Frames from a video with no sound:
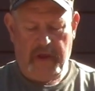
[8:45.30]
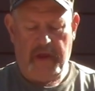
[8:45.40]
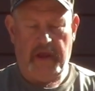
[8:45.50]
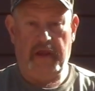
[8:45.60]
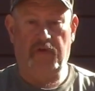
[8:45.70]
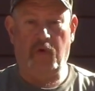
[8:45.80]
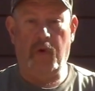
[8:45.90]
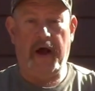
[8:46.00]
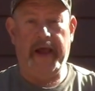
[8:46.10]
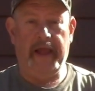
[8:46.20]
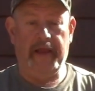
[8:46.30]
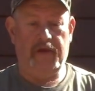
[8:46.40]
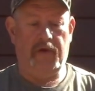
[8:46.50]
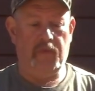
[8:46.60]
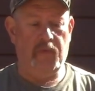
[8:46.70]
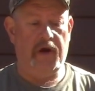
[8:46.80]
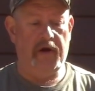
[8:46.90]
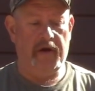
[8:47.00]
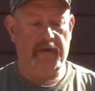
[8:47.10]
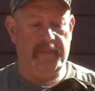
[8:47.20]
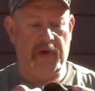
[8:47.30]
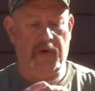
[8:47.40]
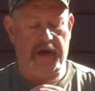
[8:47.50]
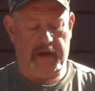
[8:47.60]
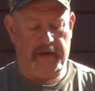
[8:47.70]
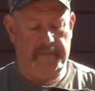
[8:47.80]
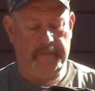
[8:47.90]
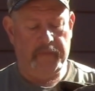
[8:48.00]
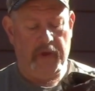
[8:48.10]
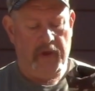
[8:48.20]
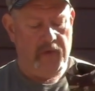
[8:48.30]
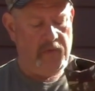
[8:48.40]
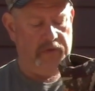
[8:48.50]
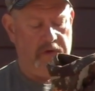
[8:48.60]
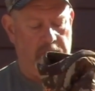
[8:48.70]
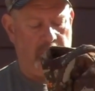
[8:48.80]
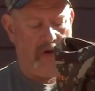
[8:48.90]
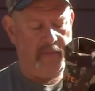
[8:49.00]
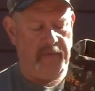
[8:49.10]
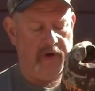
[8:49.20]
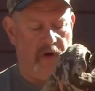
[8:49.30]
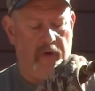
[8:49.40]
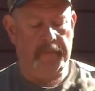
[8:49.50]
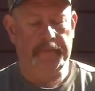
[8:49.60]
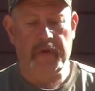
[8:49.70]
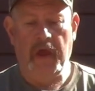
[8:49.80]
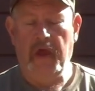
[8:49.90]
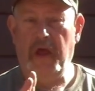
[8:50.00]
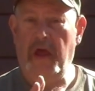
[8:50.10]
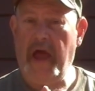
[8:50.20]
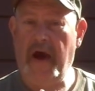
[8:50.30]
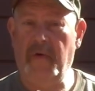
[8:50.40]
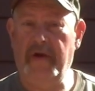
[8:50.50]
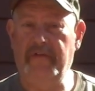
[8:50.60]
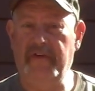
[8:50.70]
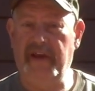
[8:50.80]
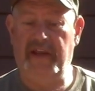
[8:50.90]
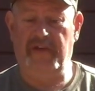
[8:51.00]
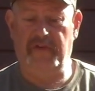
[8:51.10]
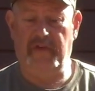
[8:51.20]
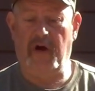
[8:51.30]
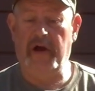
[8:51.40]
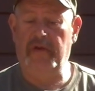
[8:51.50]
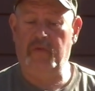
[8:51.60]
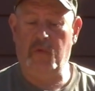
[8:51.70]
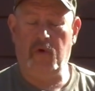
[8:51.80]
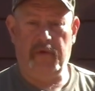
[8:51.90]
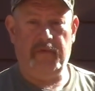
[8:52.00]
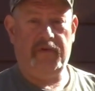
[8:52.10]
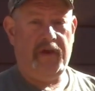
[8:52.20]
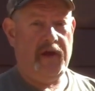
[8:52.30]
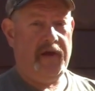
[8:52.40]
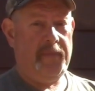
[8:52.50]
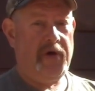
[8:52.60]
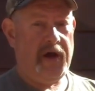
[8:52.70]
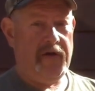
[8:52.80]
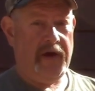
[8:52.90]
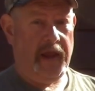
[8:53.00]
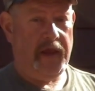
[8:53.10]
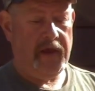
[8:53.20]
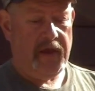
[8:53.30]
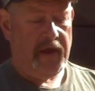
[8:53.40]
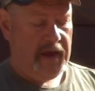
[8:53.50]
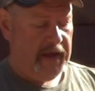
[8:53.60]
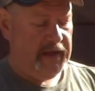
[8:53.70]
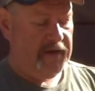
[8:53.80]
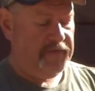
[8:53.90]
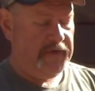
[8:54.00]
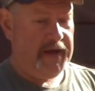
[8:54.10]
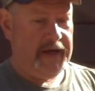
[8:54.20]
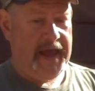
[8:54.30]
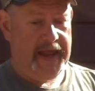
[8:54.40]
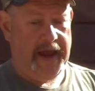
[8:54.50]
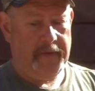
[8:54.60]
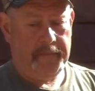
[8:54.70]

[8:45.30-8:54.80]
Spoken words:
it's quiet. You can wear it bow hunting with no problem at all. However, it is not as warm as the Uncompadre. I did find that out.